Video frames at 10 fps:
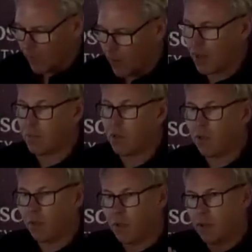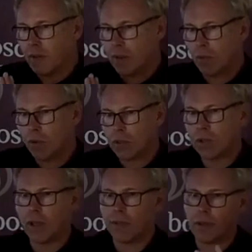there between him
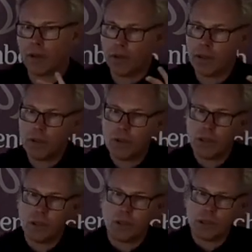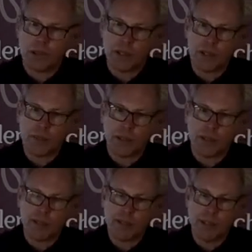walking down the corridor and what takes
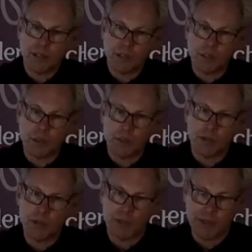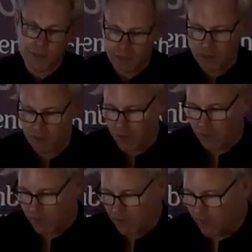place in the room that we see him
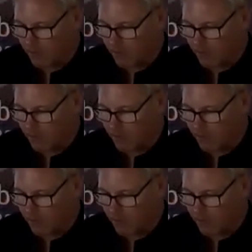enter.